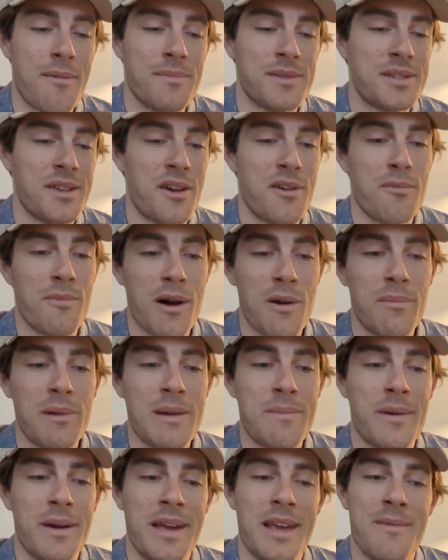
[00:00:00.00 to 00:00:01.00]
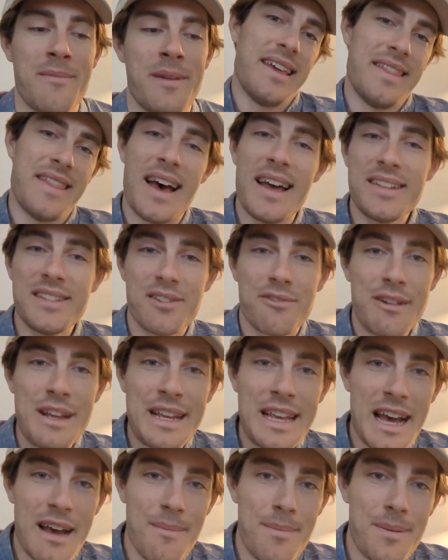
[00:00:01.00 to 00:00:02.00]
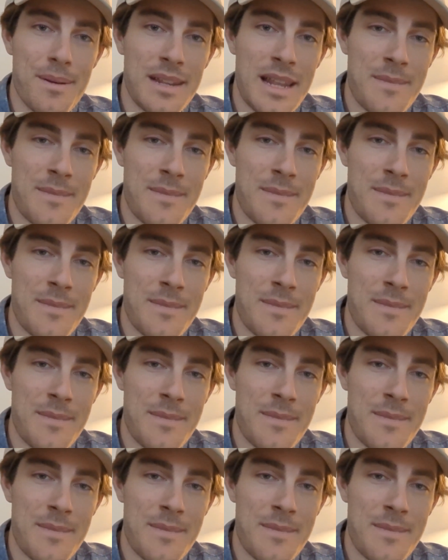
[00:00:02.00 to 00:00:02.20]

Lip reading: So well played by him. That's the recap.